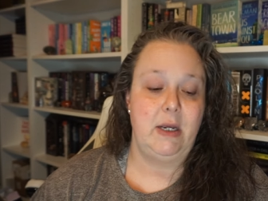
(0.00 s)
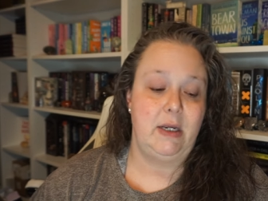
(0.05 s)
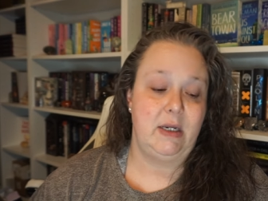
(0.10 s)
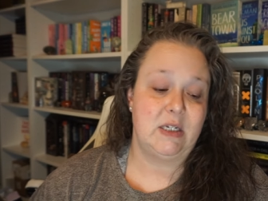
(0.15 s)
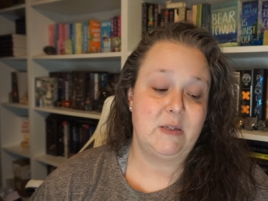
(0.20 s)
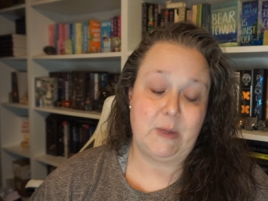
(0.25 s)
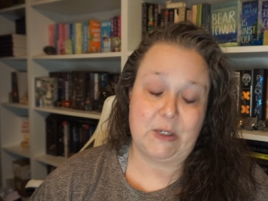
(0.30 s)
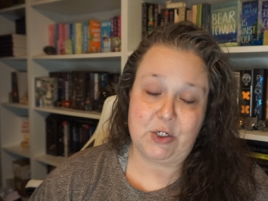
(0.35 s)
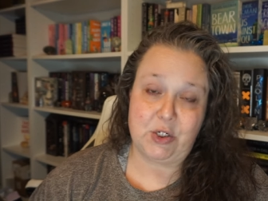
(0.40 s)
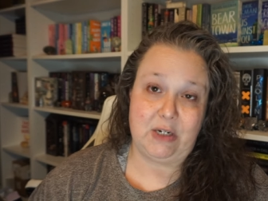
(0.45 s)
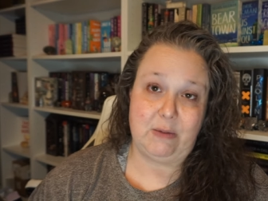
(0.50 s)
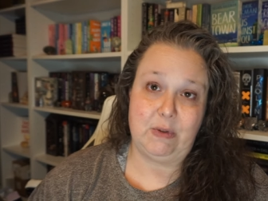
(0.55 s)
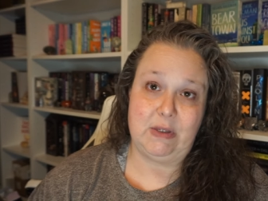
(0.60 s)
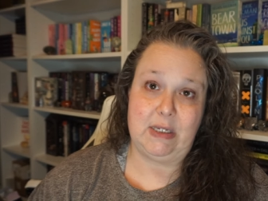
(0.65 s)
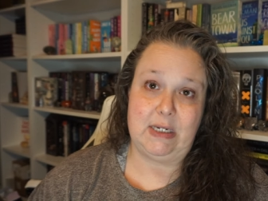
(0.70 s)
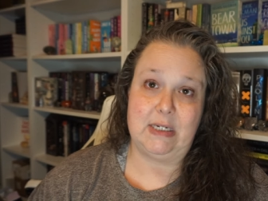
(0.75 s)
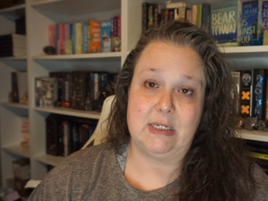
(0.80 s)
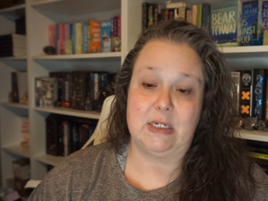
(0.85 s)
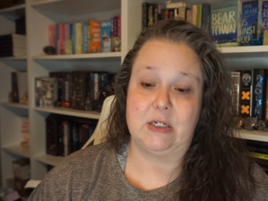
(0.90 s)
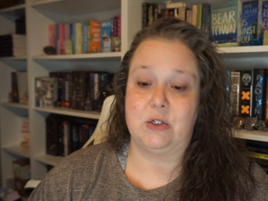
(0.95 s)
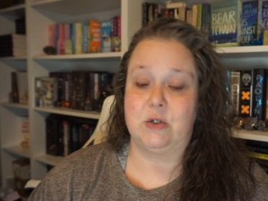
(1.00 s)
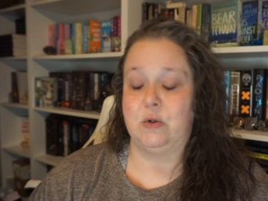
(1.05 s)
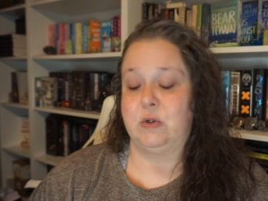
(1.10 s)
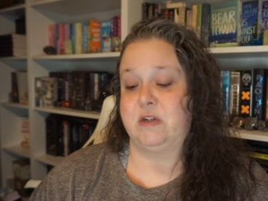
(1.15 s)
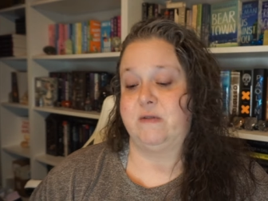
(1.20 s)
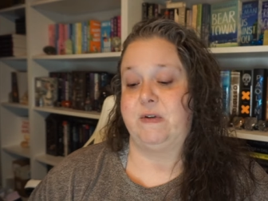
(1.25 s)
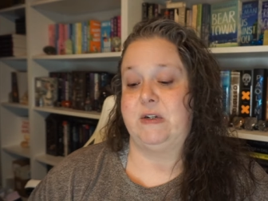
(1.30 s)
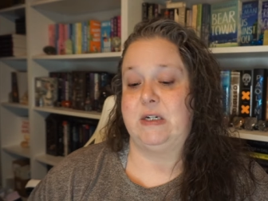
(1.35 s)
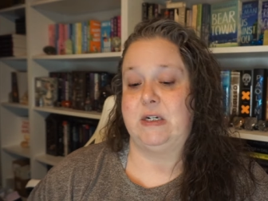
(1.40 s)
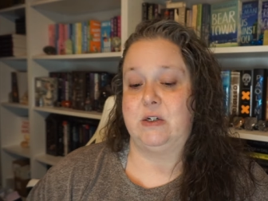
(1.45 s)
especially with these
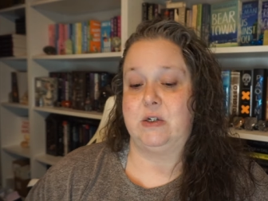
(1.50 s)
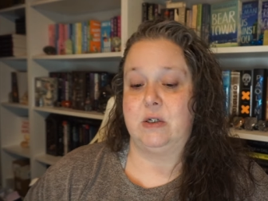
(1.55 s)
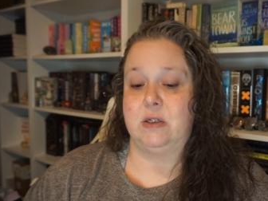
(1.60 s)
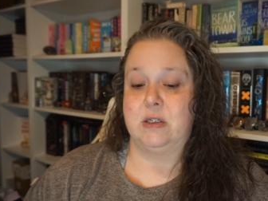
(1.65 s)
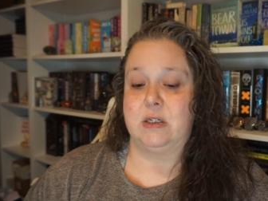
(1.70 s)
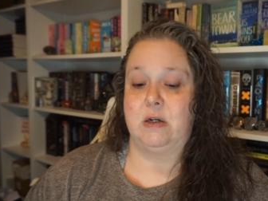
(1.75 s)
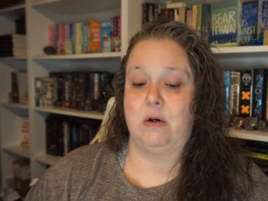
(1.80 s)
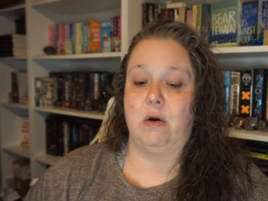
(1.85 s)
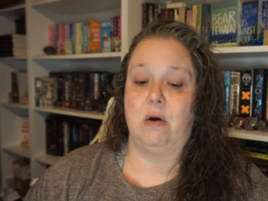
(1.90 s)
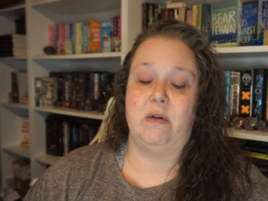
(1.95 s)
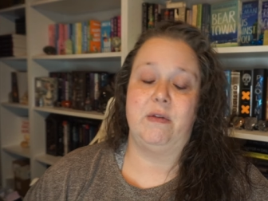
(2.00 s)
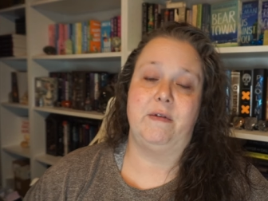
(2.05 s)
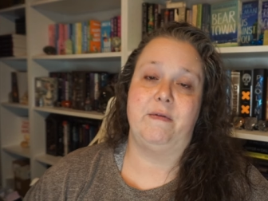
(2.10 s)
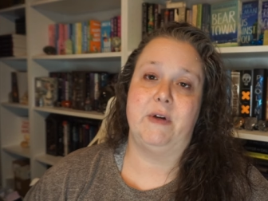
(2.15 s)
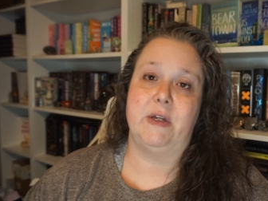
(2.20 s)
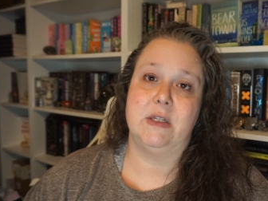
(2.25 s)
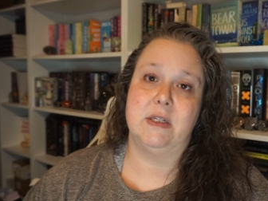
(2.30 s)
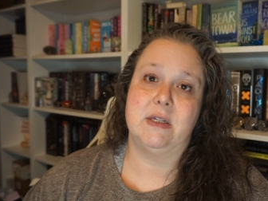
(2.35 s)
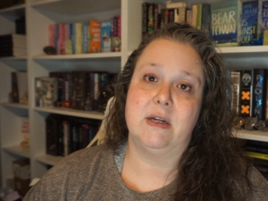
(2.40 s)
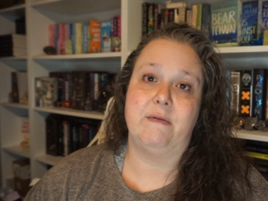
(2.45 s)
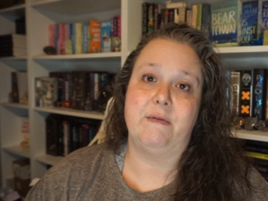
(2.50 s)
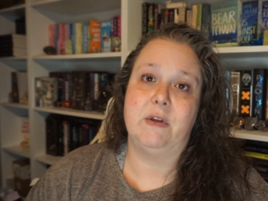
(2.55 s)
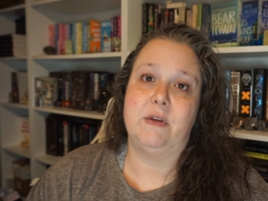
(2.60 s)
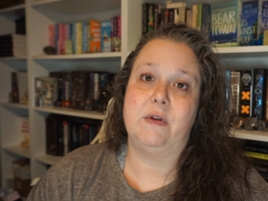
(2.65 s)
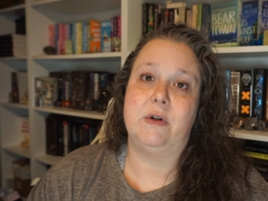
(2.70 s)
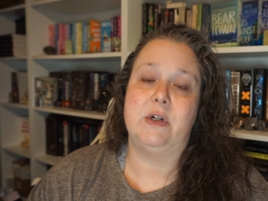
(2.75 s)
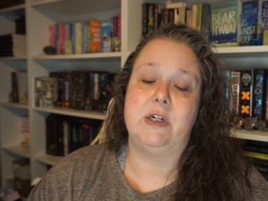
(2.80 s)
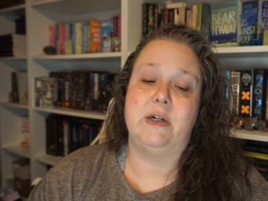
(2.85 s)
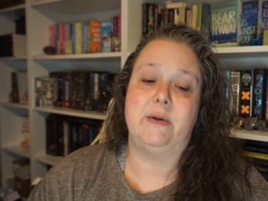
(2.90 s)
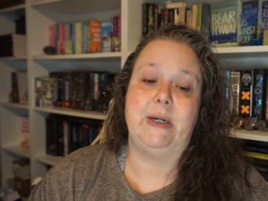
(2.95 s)
exclusive editions and all the fun stuff that
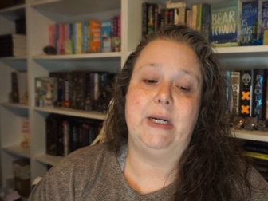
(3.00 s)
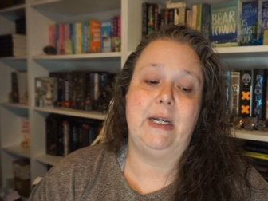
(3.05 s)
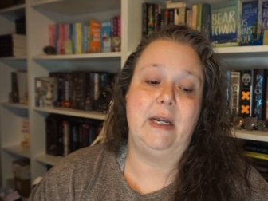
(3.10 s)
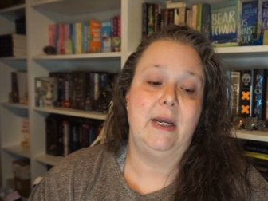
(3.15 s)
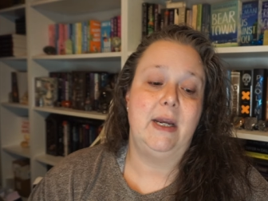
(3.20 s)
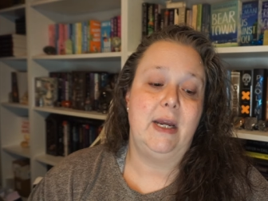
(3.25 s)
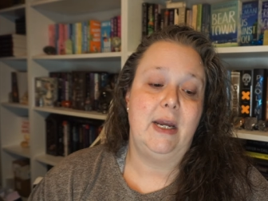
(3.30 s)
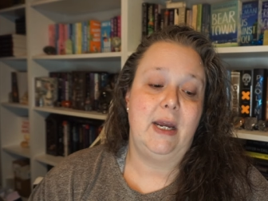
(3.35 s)
they're doing,